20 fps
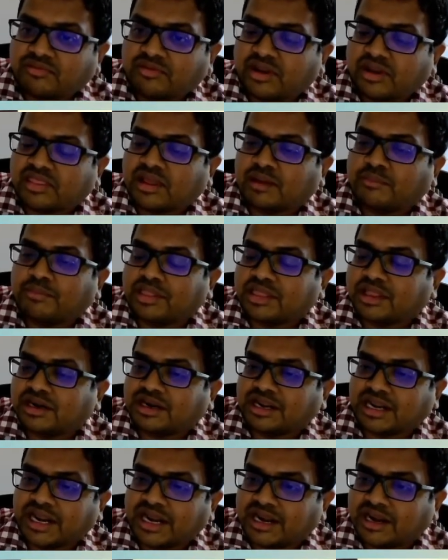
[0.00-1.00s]
For example, the
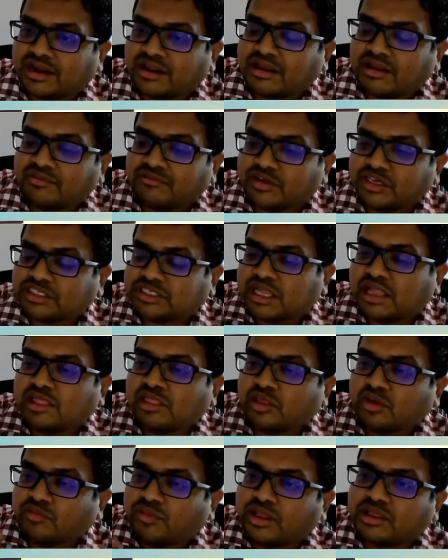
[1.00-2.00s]
trend, which
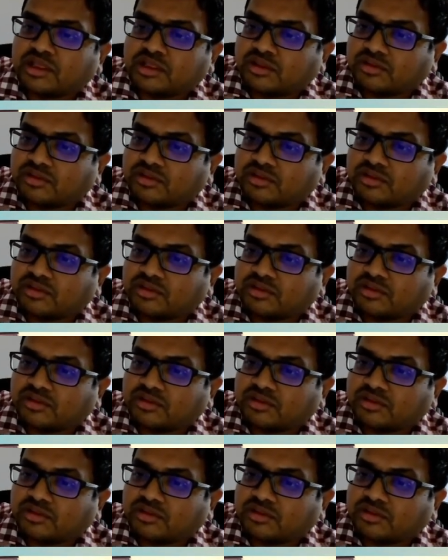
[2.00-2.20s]
tells you whether